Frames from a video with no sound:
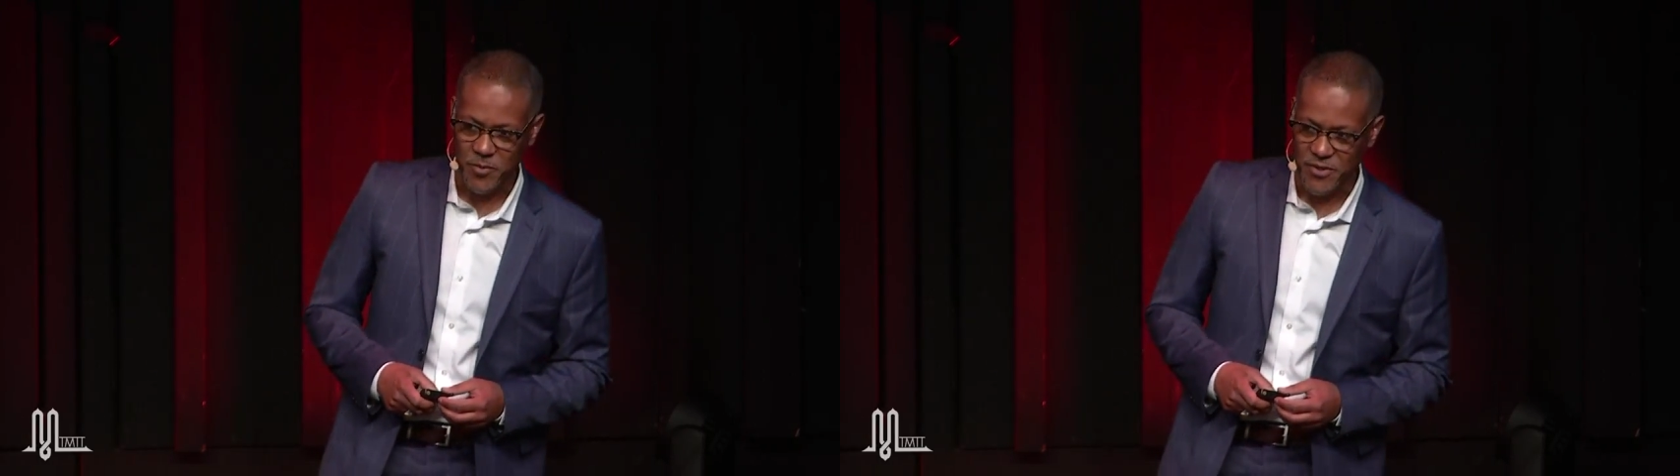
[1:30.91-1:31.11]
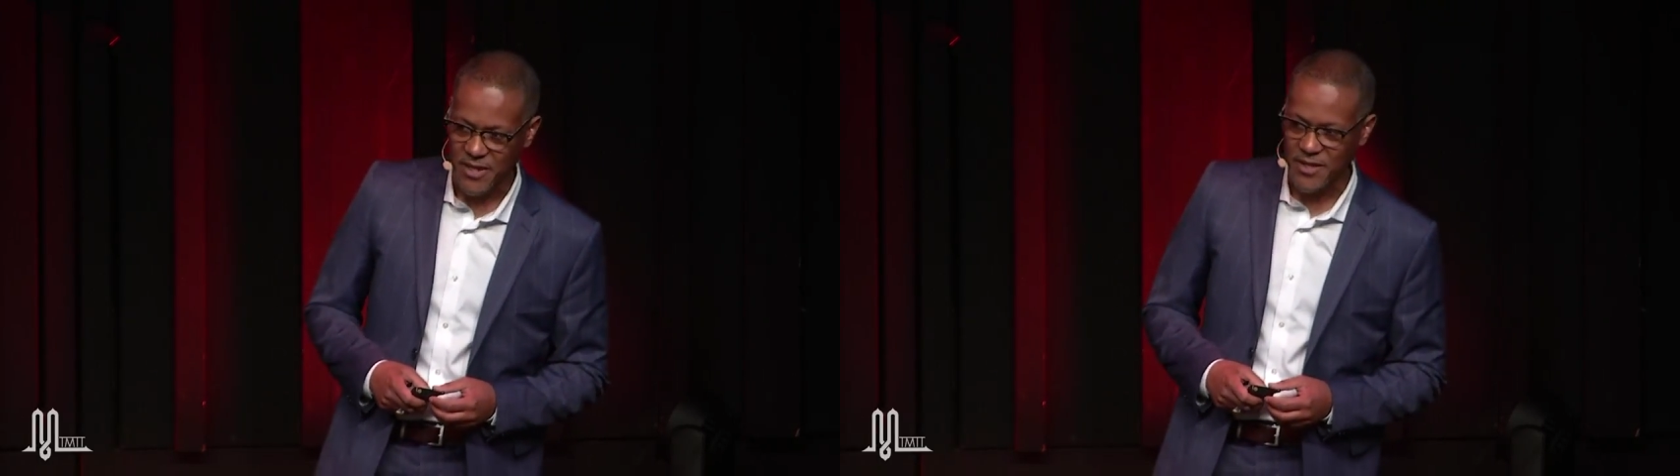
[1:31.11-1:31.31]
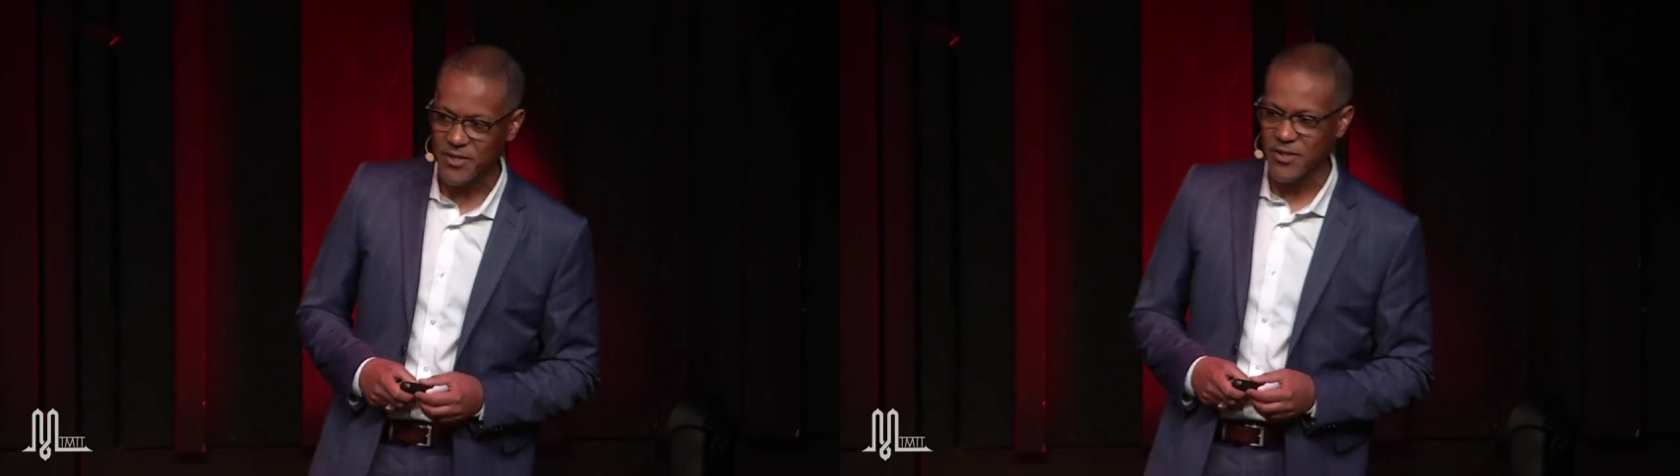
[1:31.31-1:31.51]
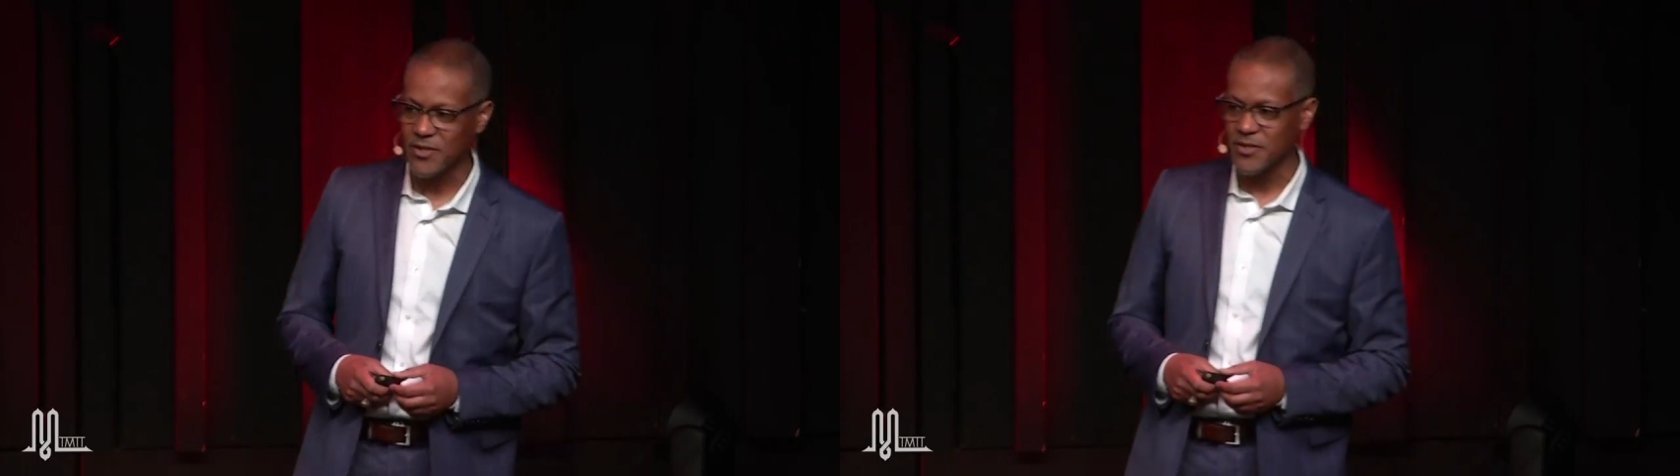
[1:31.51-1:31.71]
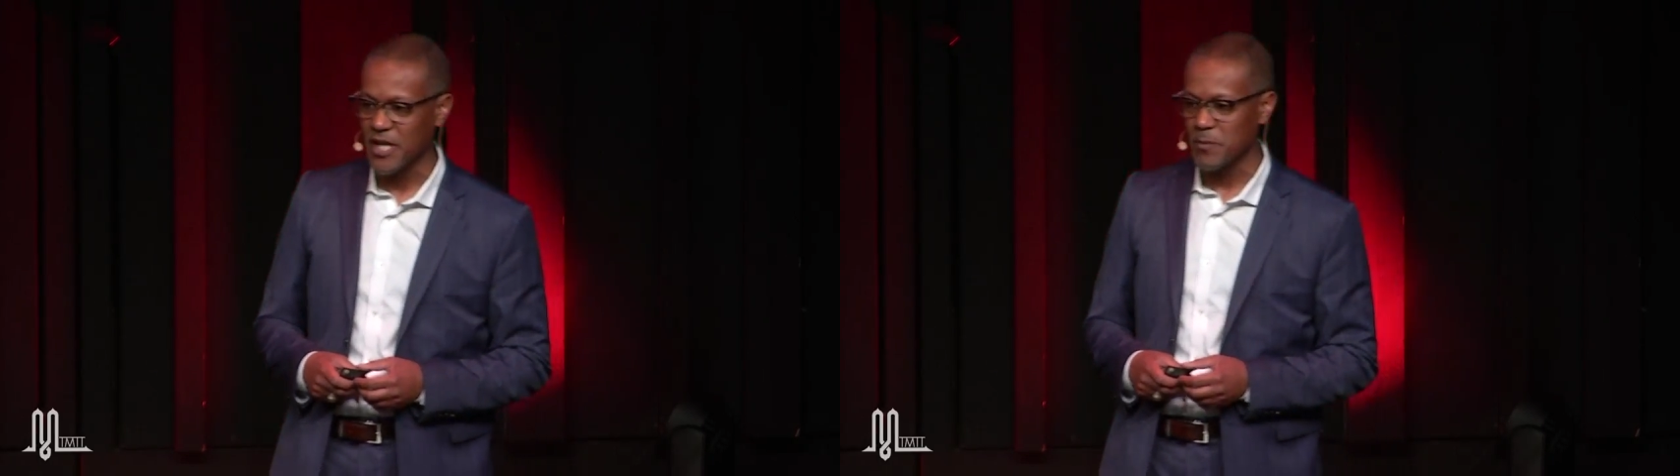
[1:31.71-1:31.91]

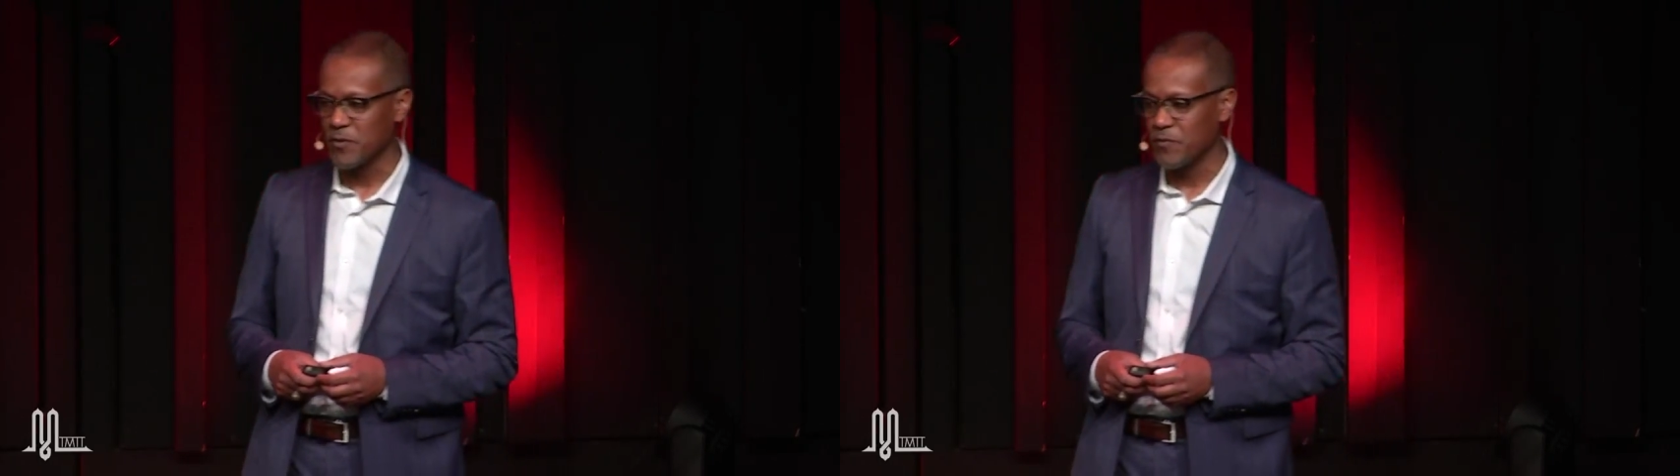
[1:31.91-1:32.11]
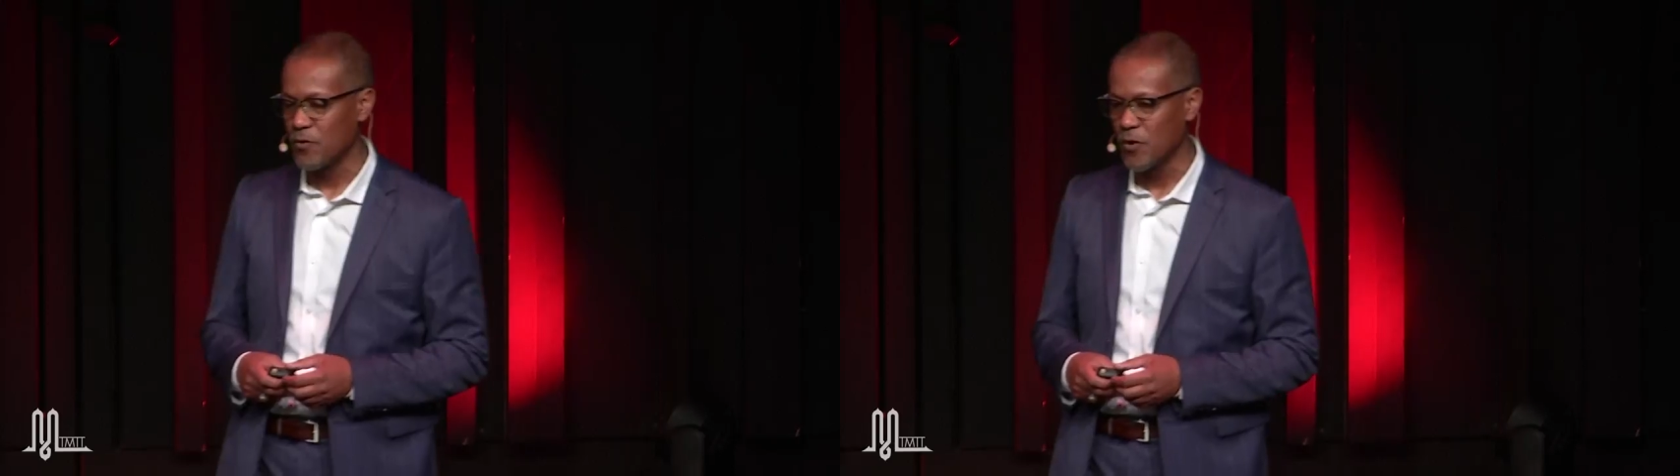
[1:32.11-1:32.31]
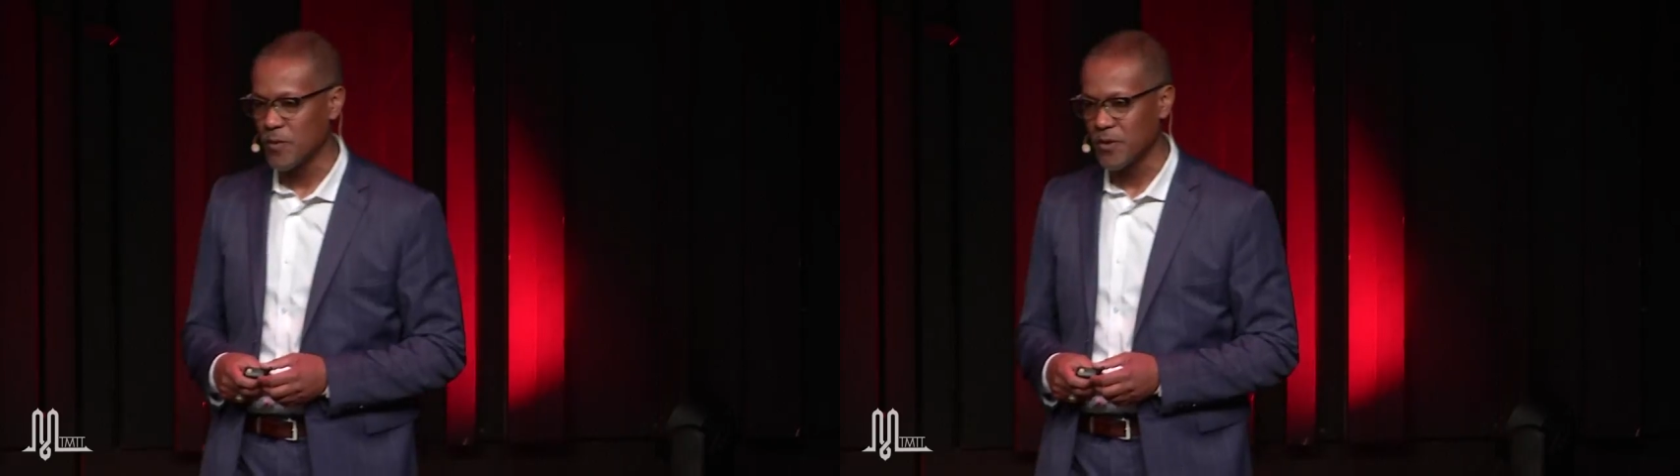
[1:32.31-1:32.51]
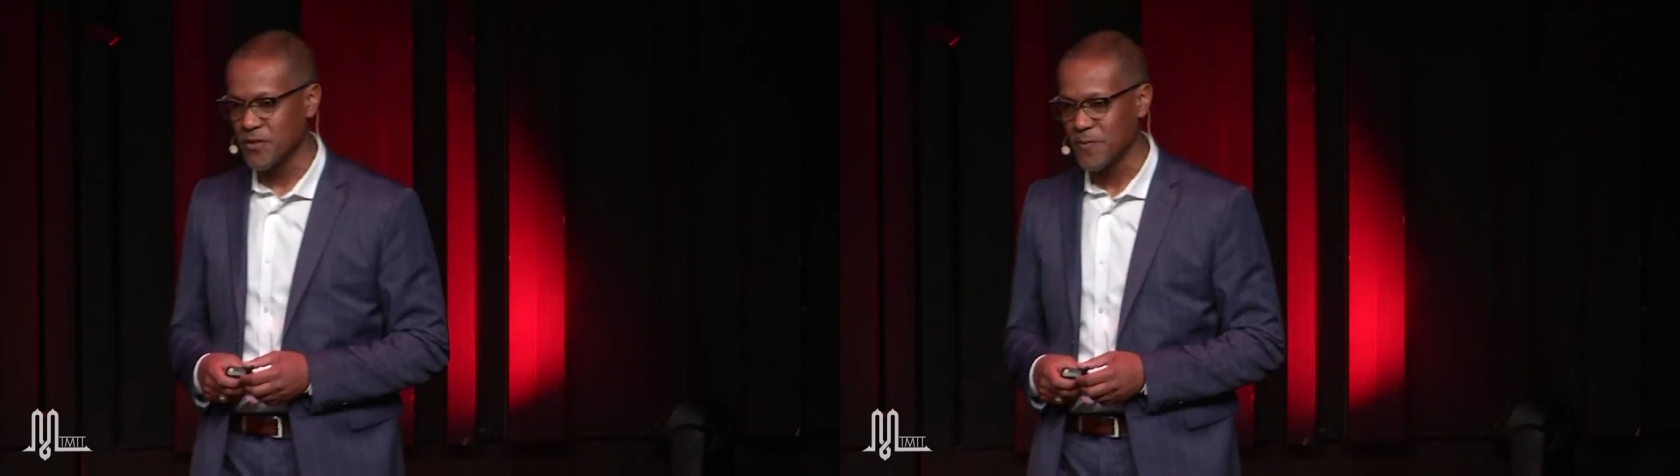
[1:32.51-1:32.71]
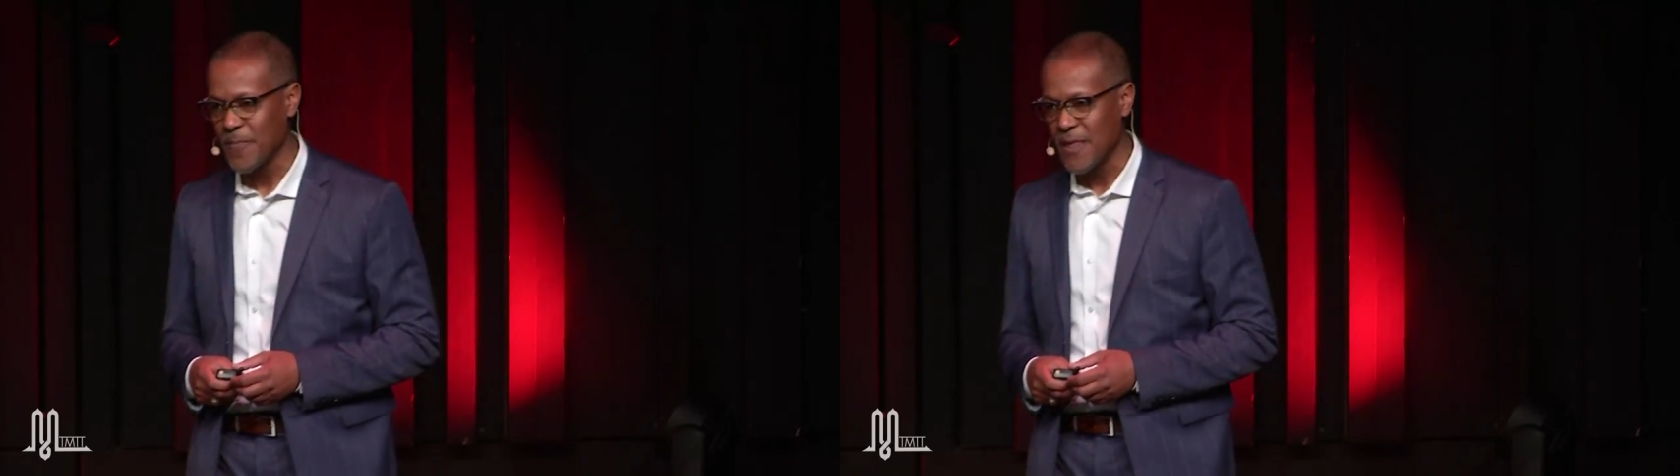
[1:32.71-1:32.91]
presenters, and performers.